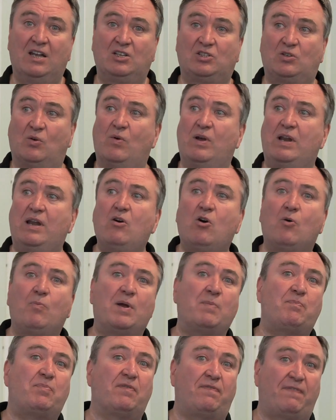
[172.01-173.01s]
So we're a little
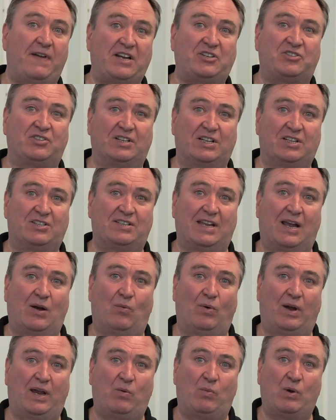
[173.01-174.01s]
bit perfectionist
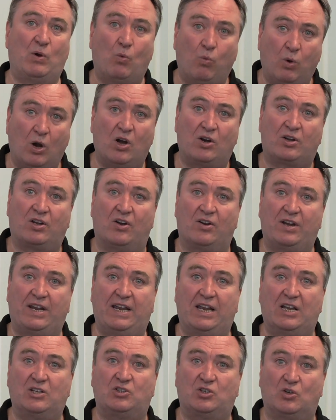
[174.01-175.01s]
that way. We'll work on
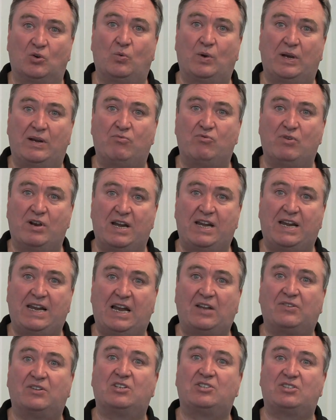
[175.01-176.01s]
it until we
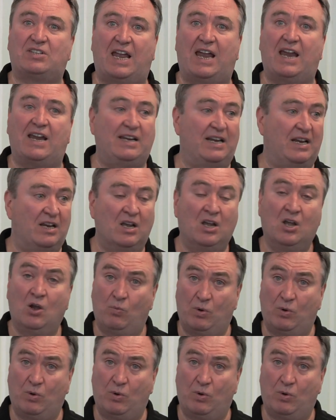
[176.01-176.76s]
really understand it.